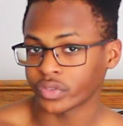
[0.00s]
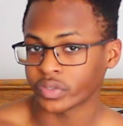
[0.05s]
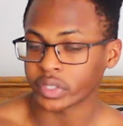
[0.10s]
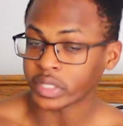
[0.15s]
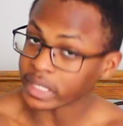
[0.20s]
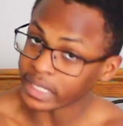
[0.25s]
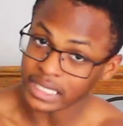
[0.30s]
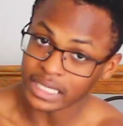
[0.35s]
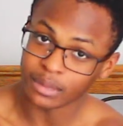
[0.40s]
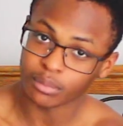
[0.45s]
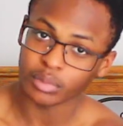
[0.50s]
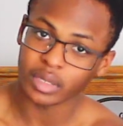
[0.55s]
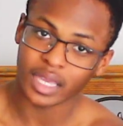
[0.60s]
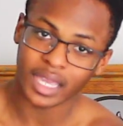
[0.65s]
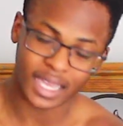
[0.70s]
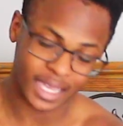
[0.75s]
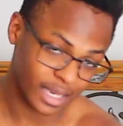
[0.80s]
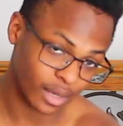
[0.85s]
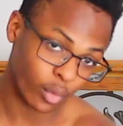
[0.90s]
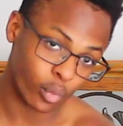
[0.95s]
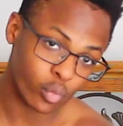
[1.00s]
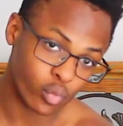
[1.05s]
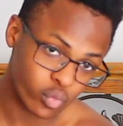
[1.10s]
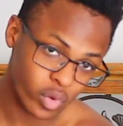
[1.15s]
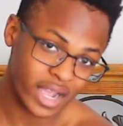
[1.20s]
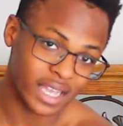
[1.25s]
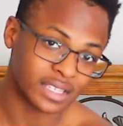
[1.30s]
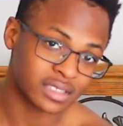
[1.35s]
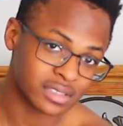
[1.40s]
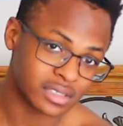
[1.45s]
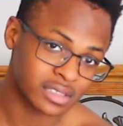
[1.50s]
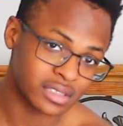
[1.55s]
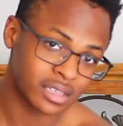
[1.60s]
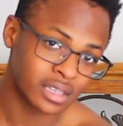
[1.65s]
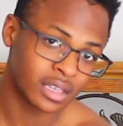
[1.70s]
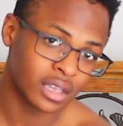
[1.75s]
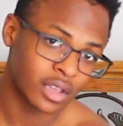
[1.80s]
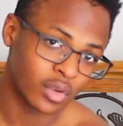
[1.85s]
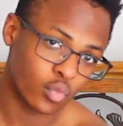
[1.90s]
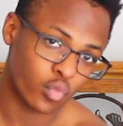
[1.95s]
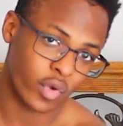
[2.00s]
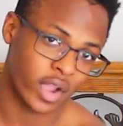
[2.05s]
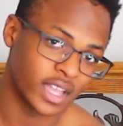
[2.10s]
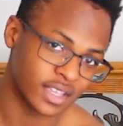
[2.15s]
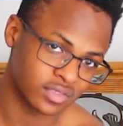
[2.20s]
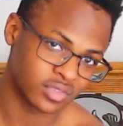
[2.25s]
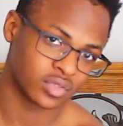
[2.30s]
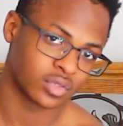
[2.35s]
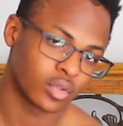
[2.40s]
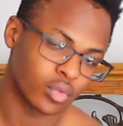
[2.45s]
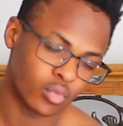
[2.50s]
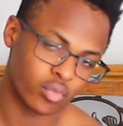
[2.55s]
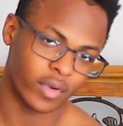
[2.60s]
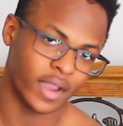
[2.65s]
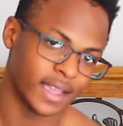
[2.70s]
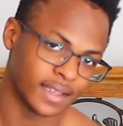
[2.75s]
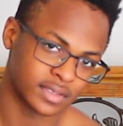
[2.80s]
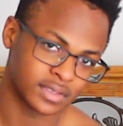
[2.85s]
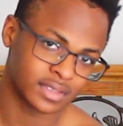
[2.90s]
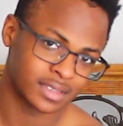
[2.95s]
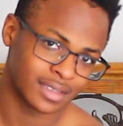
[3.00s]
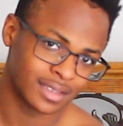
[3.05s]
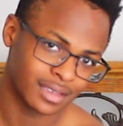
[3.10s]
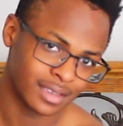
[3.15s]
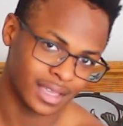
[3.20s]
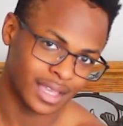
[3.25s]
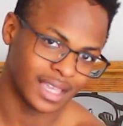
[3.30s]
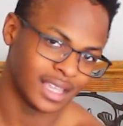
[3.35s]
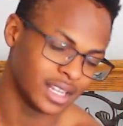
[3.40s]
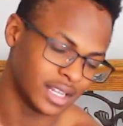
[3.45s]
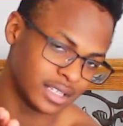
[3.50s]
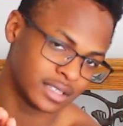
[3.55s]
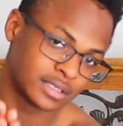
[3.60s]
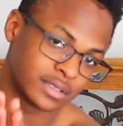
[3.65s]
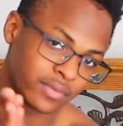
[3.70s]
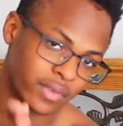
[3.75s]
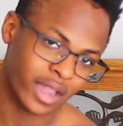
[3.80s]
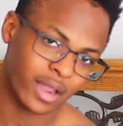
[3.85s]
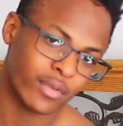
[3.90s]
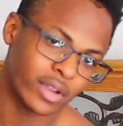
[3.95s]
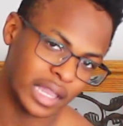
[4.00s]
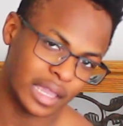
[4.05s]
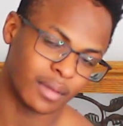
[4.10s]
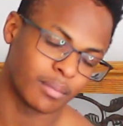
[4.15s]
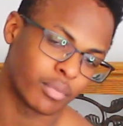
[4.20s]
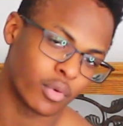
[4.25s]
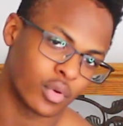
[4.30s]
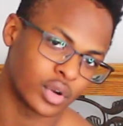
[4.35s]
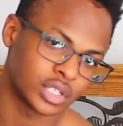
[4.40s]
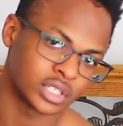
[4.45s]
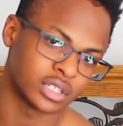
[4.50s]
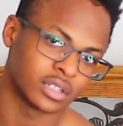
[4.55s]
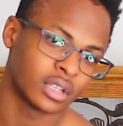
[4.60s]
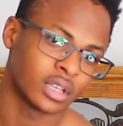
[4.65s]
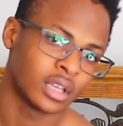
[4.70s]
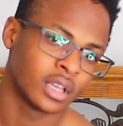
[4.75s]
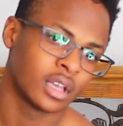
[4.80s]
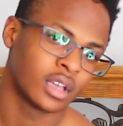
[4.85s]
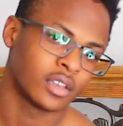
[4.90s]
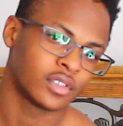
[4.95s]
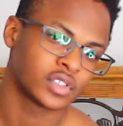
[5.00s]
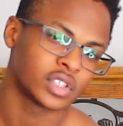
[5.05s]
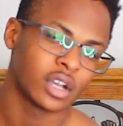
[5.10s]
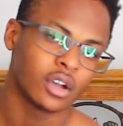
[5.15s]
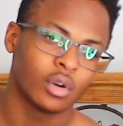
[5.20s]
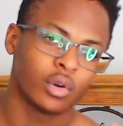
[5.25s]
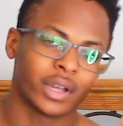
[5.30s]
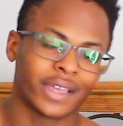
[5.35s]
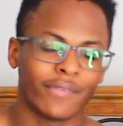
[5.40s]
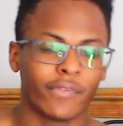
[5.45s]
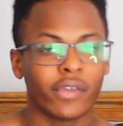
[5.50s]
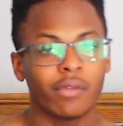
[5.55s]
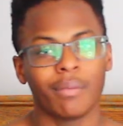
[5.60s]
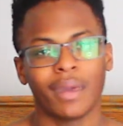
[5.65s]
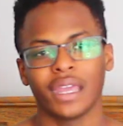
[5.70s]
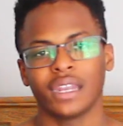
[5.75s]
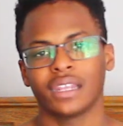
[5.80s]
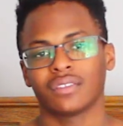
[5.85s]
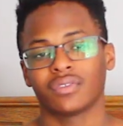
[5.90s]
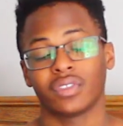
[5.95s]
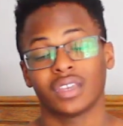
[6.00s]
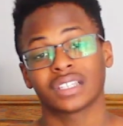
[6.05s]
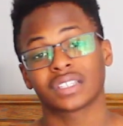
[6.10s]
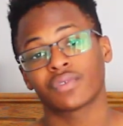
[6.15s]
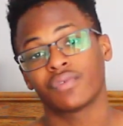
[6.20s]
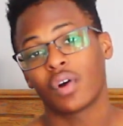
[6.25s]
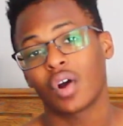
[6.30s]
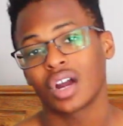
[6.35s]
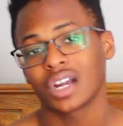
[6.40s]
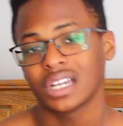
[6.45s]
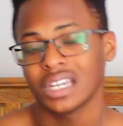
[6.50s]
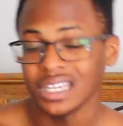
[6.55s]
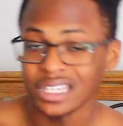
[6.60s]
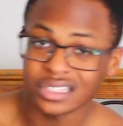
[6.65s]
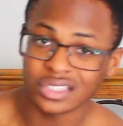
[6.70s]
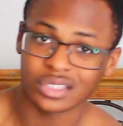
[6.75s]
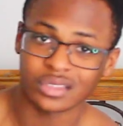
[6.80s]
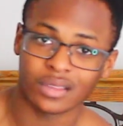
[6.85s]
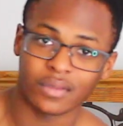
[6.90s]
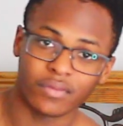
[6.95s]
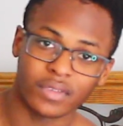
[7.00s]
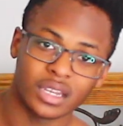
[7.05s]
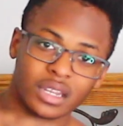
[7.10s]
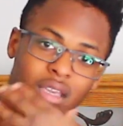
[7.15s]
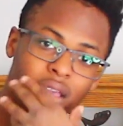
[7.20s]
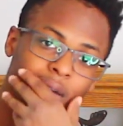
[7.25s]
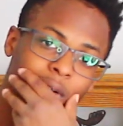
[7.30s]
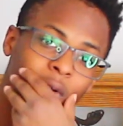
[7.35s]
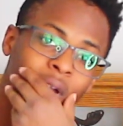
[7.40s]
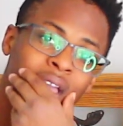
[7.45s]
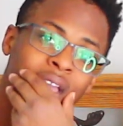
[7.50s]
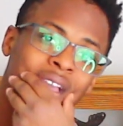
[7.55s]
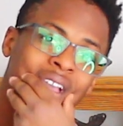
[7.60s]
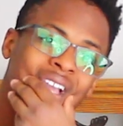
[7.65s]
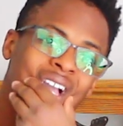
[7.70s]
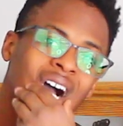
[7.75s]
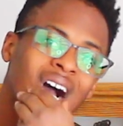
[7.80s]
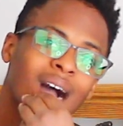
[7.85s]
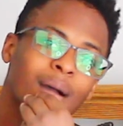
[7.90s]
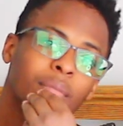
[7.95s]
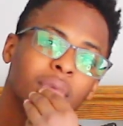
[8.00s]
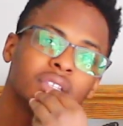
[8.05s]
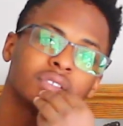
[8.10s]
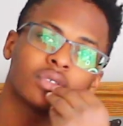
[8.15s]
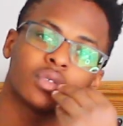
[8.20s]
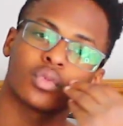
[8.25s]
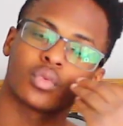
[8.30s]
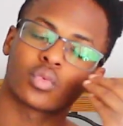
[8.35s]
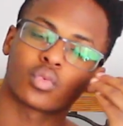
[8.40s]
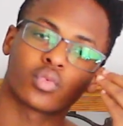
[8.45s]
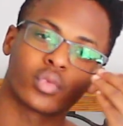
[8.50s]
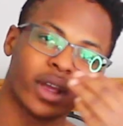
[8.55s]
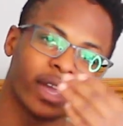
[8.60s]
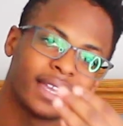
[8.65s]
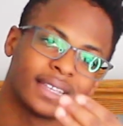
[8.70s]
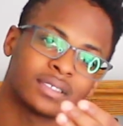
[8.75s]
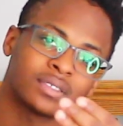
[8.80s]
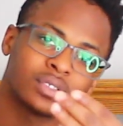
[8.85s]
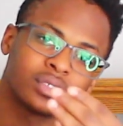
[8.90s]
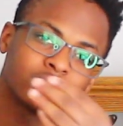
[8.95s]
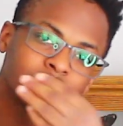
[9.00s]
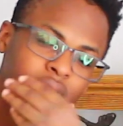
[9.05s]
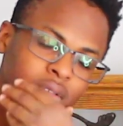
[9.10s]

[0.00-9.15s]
sleep and rest, rest, rest. It is very important. So if you made it this far into the video, comment rest.